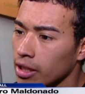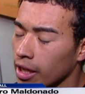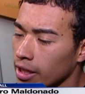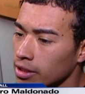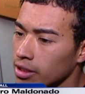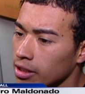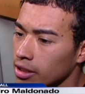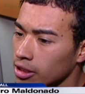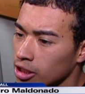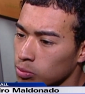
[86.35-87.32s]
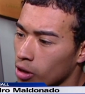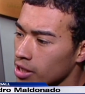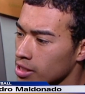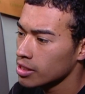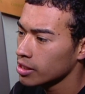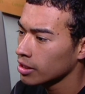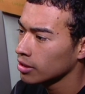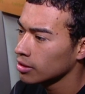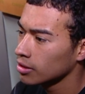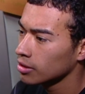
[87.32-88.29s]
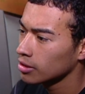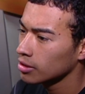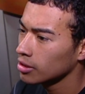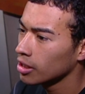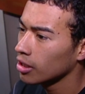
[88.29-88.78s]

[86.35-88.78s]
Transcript: and to just process it, and you